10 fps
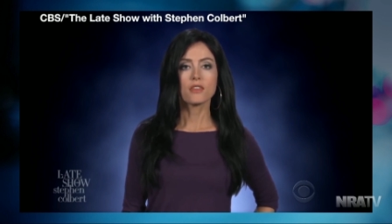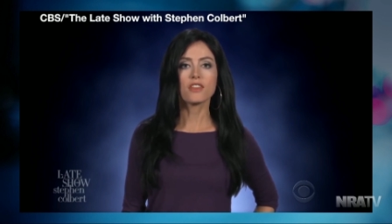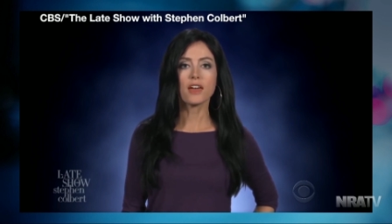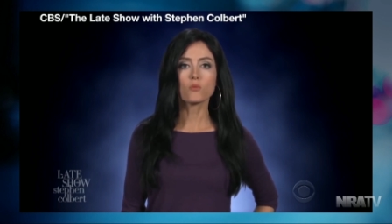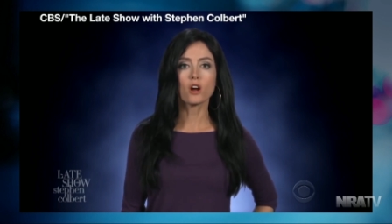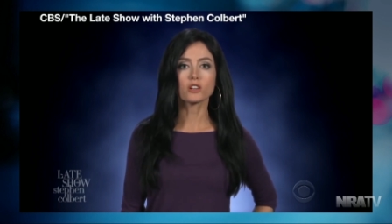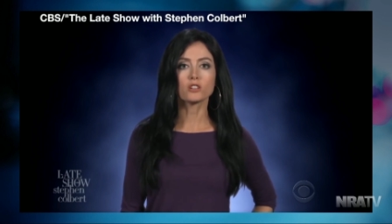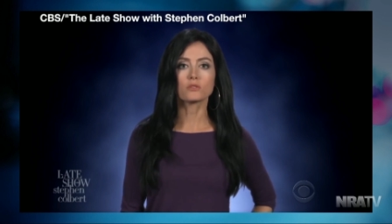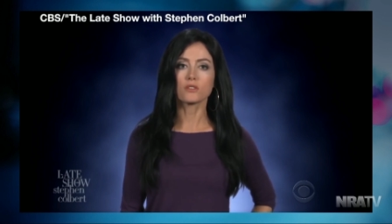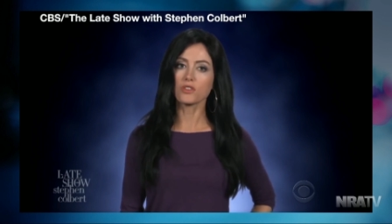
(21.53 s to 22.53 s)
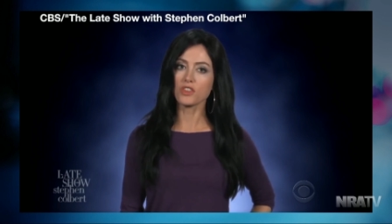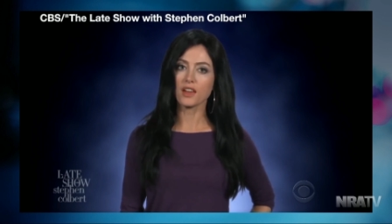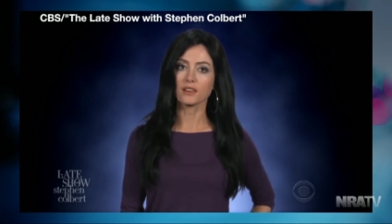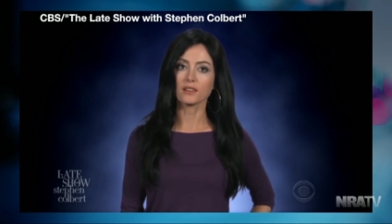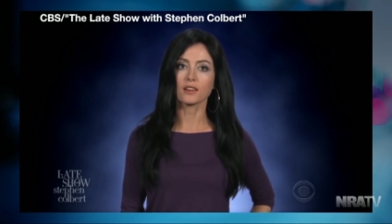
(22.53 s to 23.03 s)
They want you to
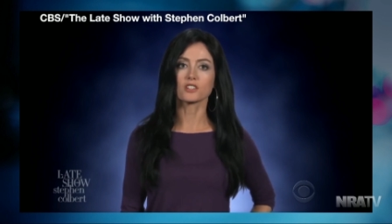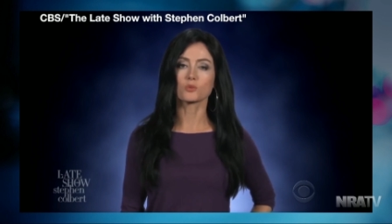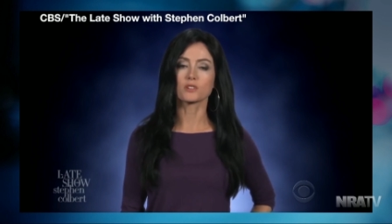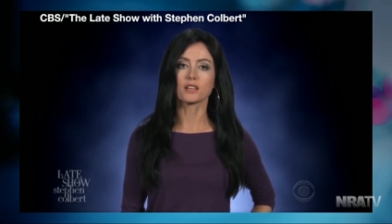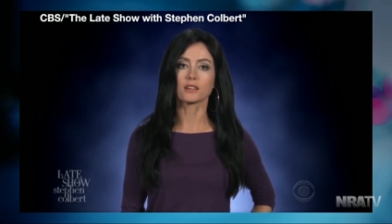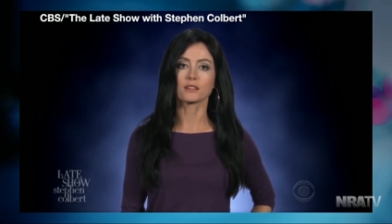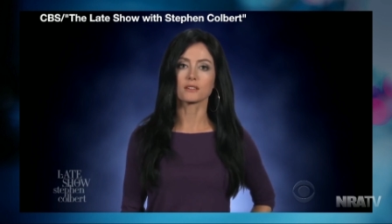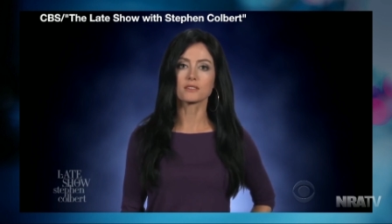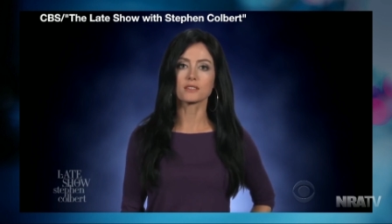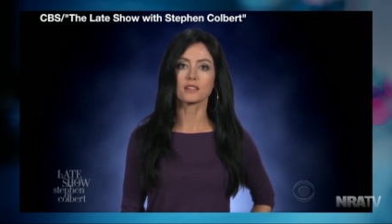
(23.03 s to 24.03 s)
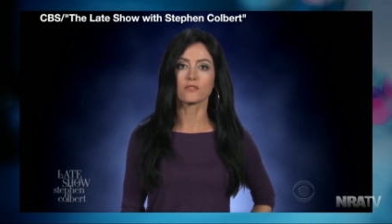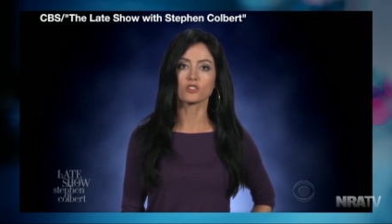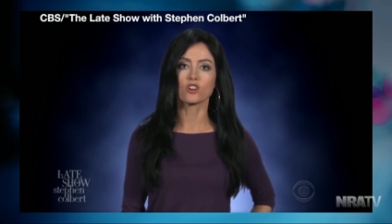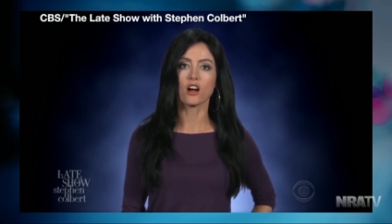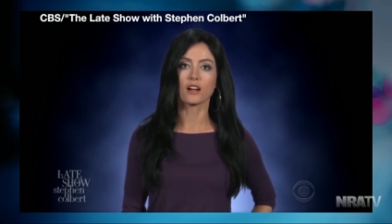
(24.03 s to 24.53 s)
think it's ridiculous to give a
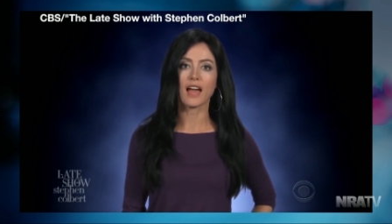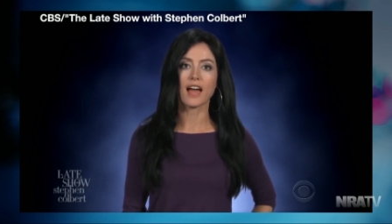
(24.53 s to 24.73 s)
dog